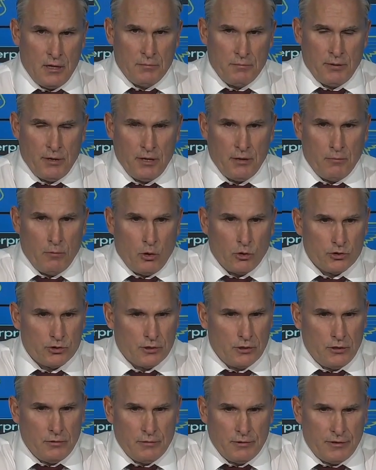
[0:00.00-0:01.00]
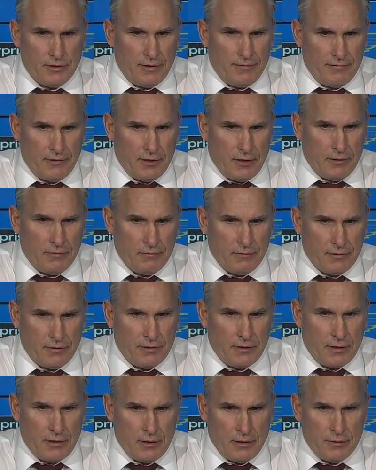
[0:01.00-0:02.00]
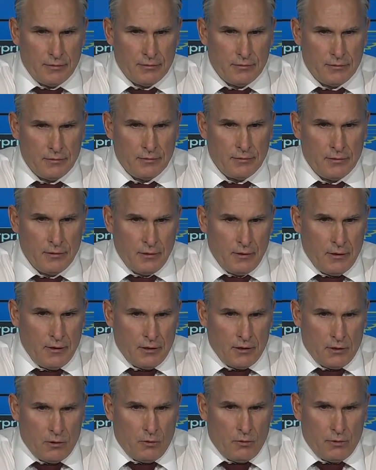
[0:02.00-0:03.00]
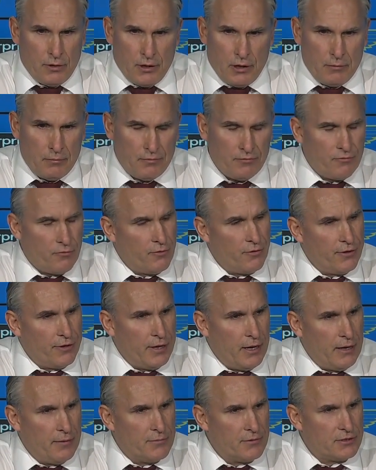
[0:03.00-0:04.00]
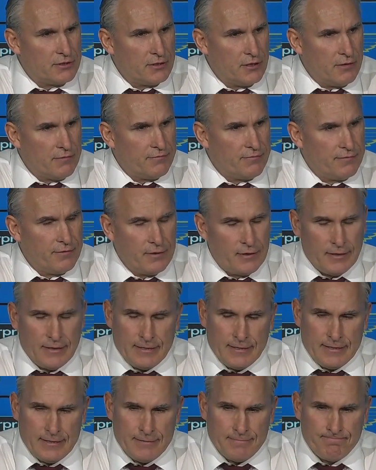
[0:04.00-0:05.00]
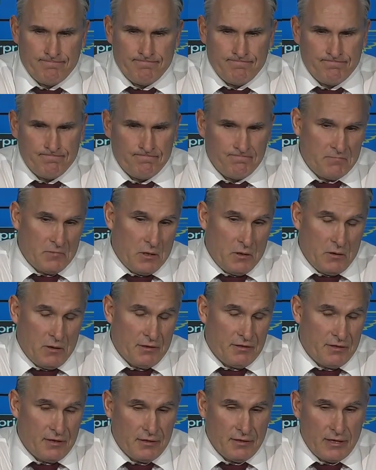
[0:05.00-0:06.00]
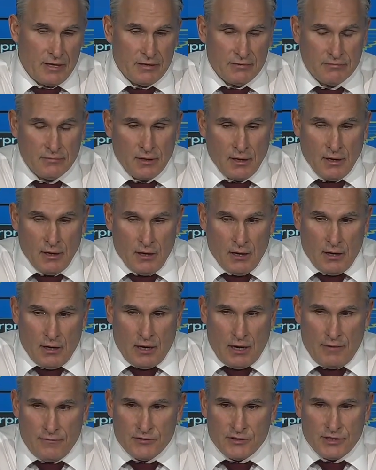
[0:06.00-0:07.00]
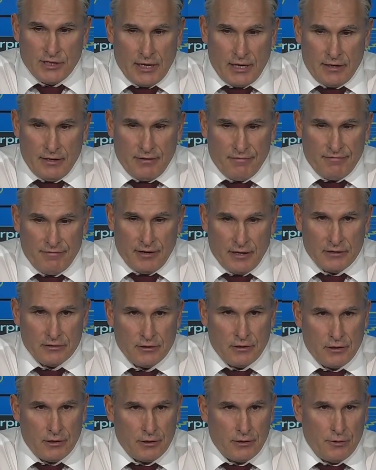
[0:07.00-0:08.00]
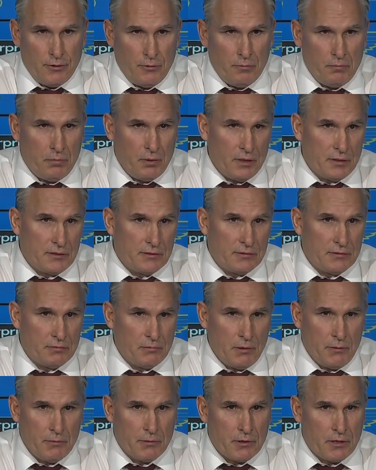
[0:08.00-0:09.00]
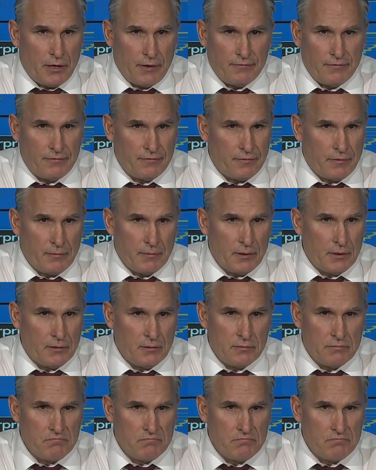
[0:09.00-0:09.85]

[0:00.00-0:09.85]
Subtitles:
pretty emotional with everything with going on before the game and stuff. You know, I think that obviously had an effect on our group, but we recovered from it.